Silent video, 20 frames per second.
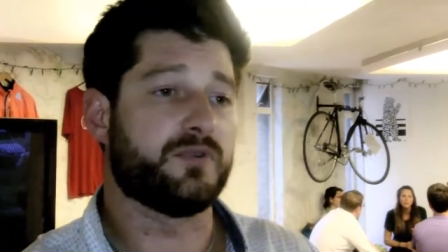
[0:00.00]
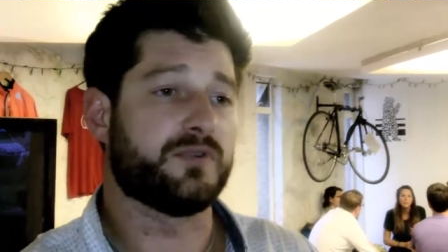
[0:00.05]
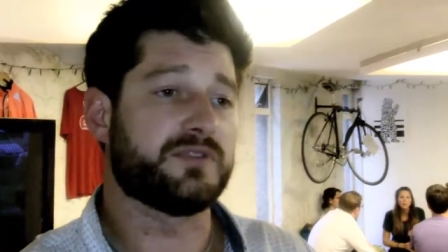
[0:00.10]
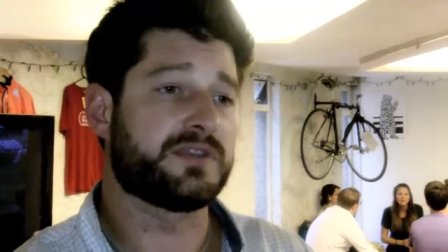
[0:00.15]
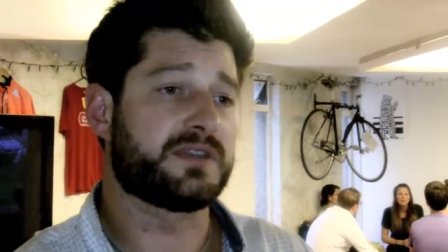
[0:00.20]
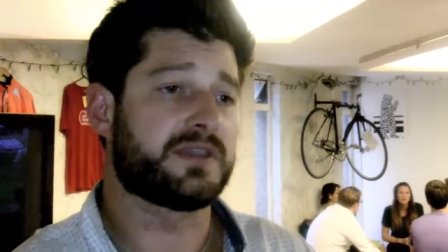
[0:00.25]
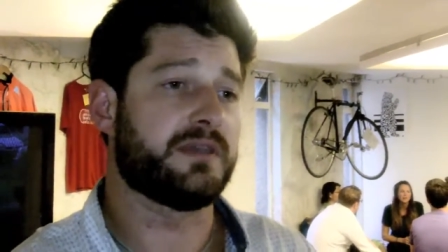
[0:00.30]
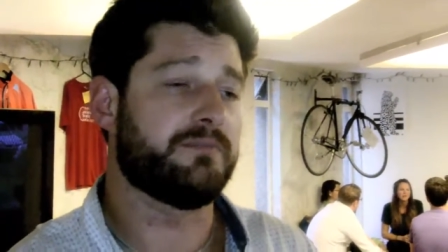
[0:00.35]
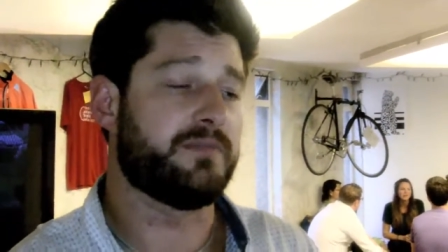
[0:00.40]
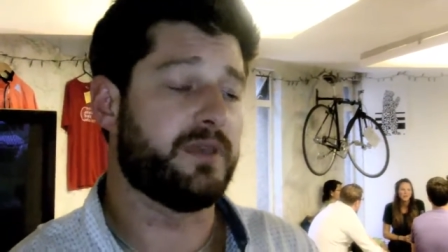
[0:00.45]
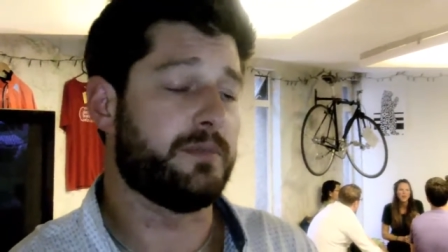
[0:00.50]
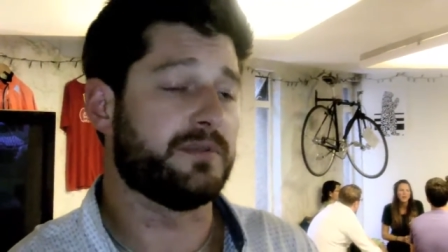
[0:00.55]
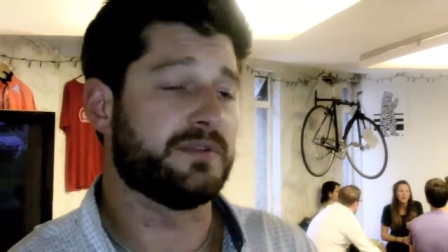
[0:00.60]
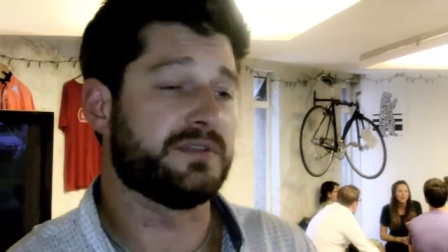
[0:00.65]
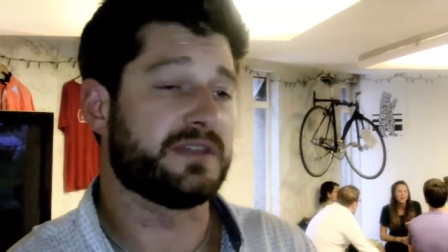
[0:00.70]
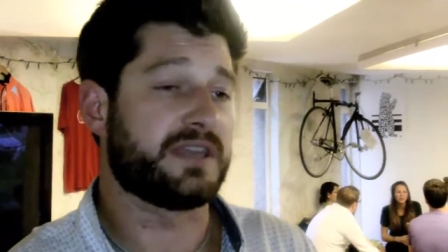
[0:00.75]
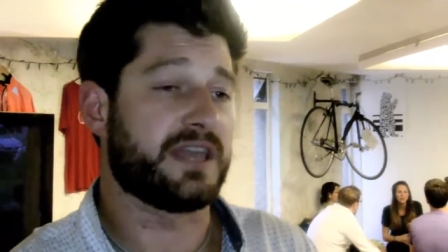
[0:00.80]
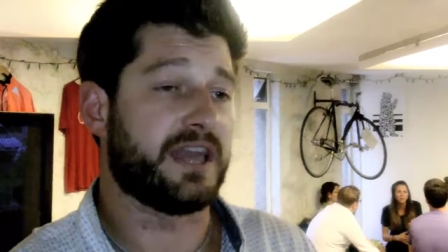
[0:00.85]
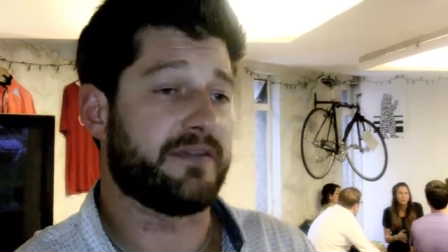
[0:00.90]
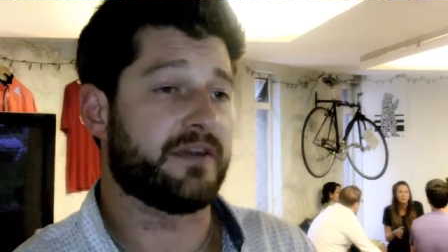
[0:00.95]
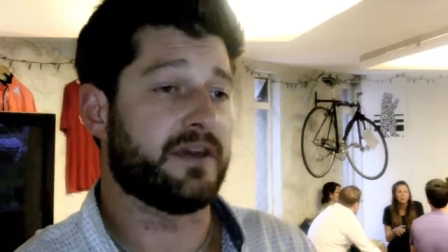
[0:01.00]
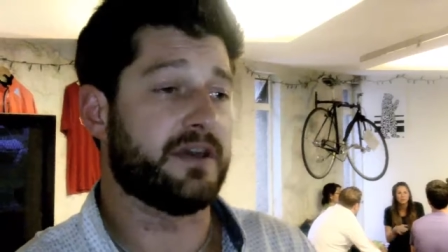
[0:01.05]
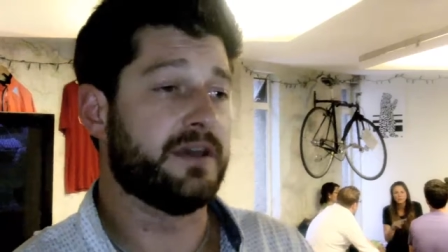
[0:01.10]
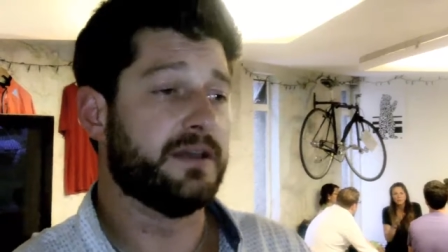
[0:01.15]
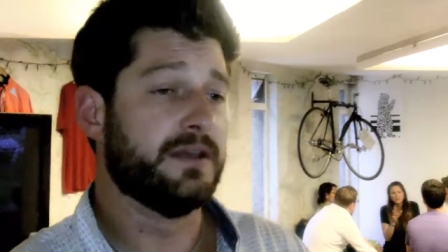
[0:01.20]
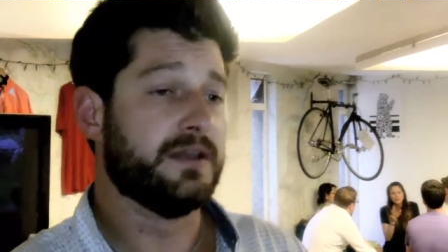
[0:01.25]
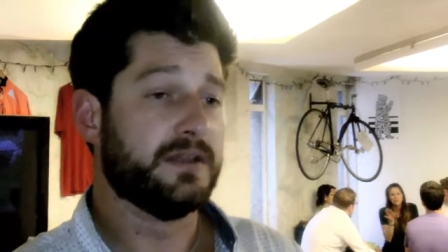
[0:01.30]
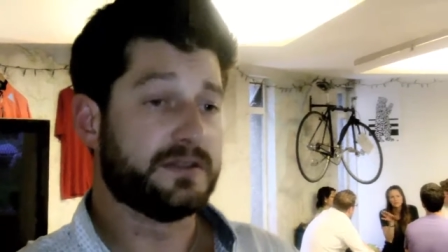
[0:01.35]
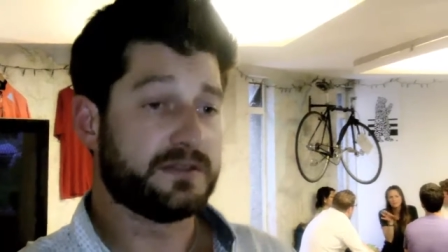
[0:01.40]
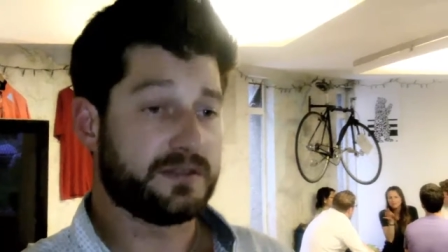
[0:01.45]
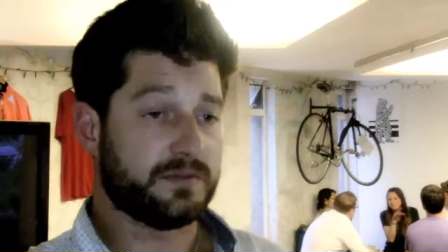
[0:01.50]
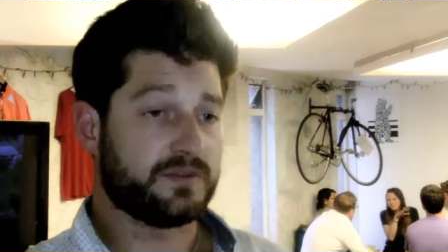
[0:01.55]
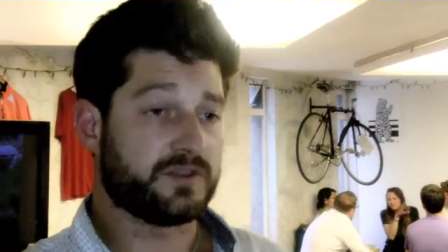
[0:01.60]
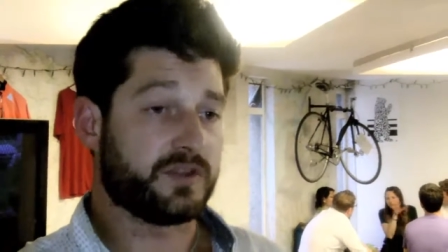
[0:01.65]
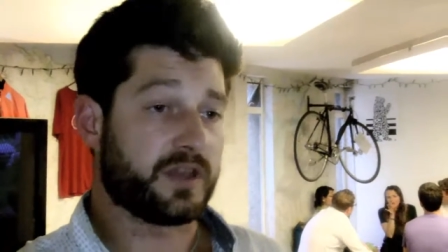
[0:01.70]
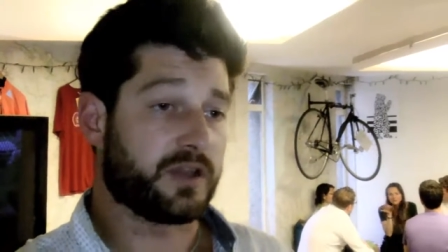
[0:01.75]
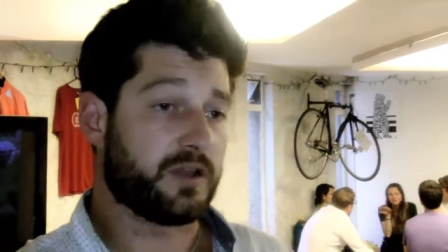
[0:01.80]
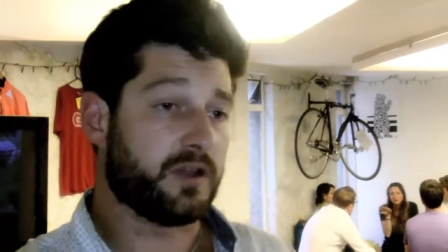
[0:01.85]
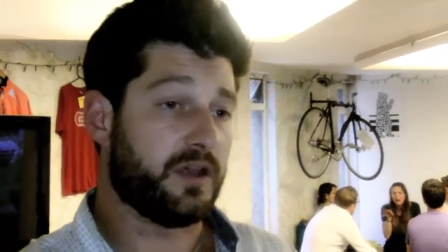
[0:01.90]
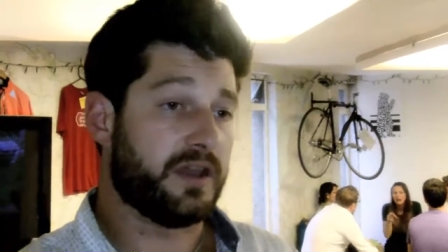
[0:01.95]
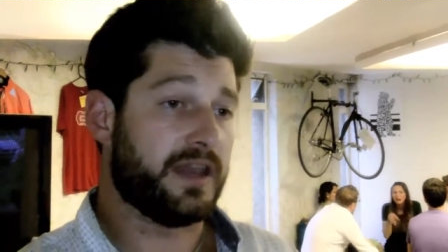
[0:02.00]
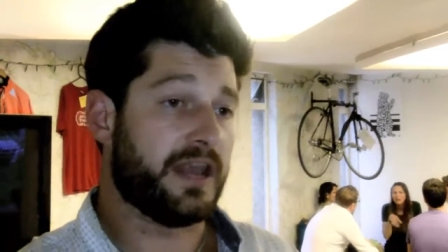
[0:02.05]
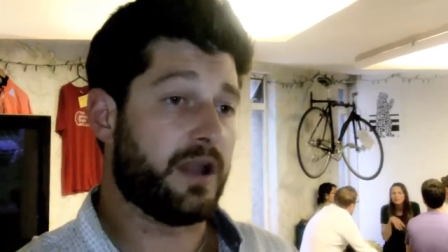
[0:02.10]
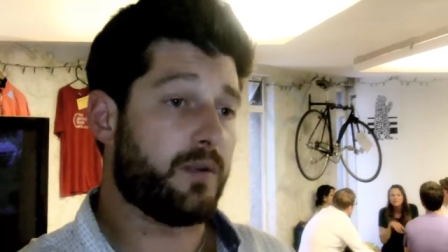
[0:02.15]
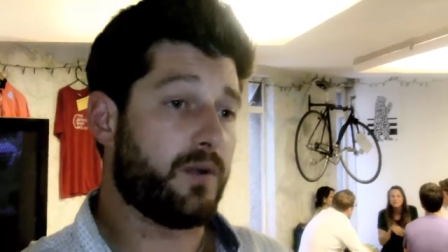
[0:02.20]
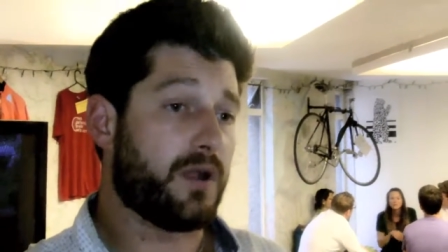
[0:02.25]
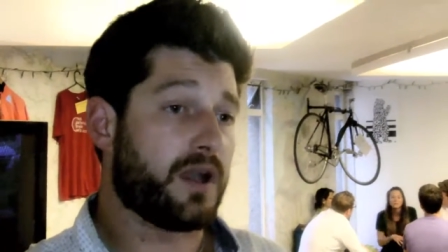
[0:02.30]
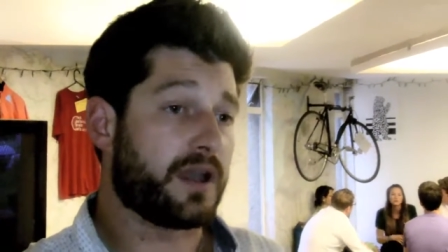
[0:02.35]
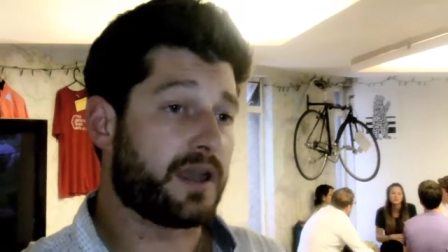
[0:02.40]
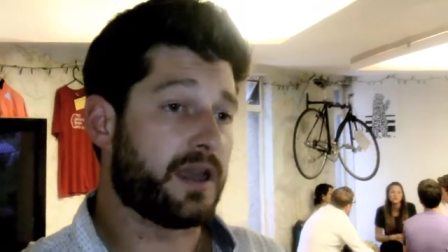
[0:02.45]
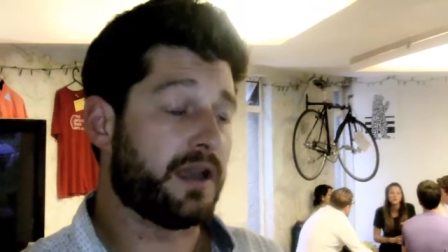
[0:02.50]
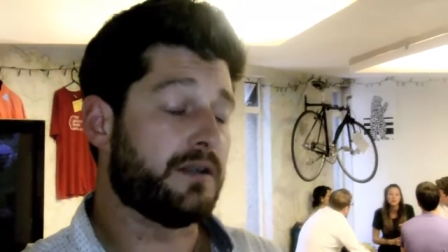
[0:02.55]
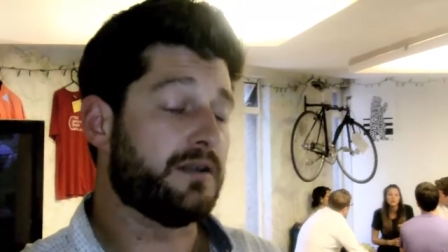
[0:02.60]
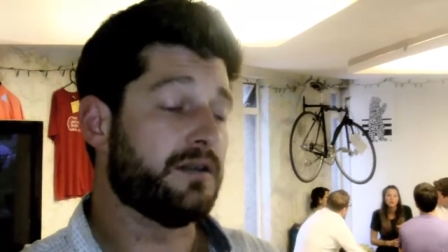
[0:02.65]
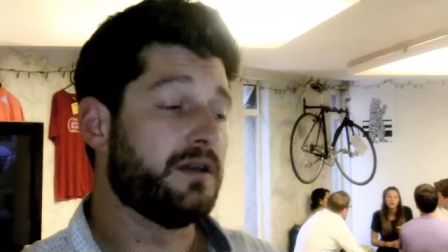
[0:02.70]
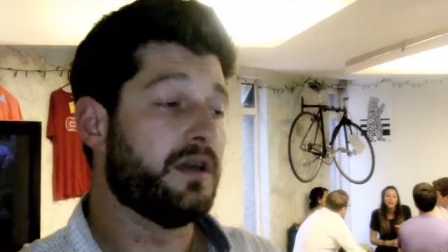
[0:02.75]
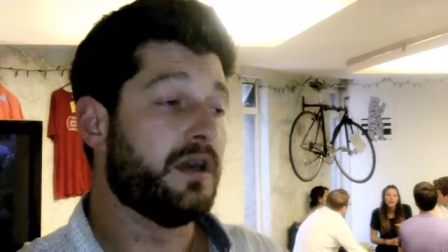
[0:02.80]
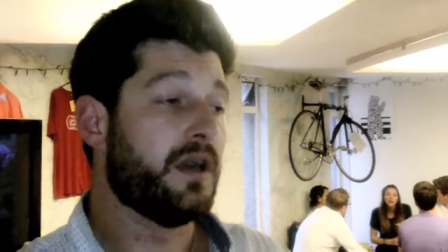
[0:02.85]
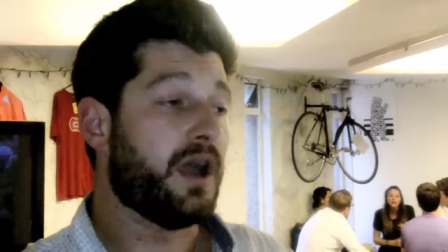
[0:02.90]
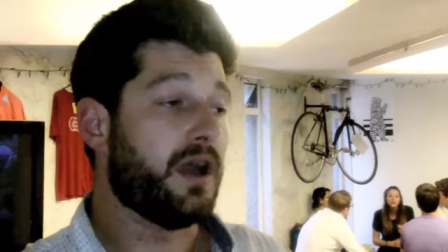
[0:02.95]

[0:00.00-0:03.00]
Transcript: brought to get people together from doing a lot of networking,